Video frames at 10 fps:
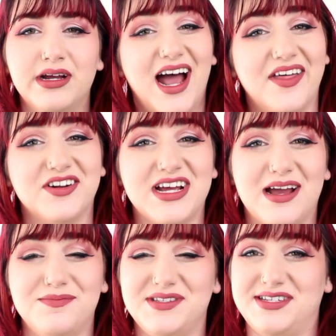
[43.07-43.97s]
Other
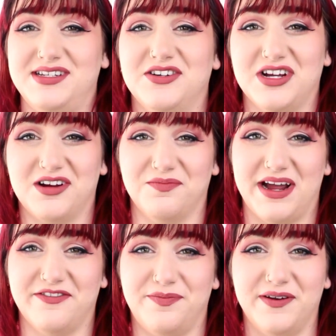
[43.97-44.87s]
times your dog
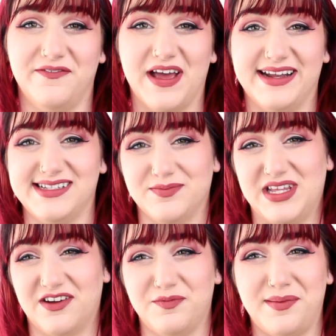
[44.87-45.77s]
might have been fed
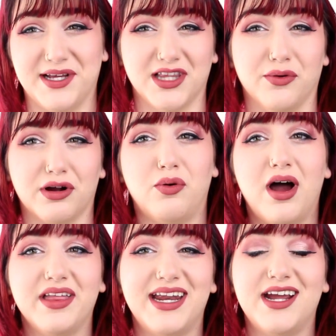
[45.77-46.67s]
something of maybe a lower
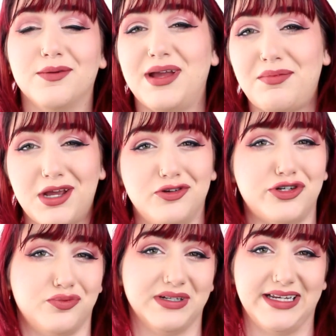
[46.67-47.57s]
quality, or maybe you
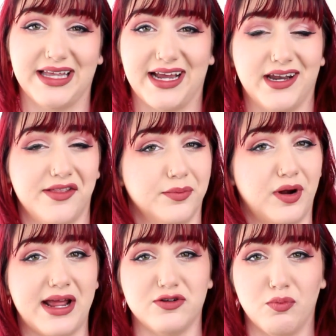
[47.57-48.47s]
just really like another
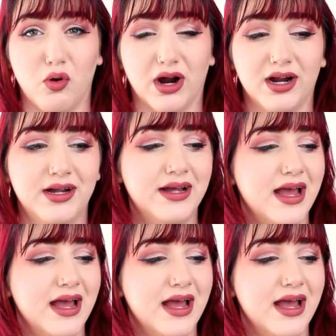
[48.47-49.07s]
brand more.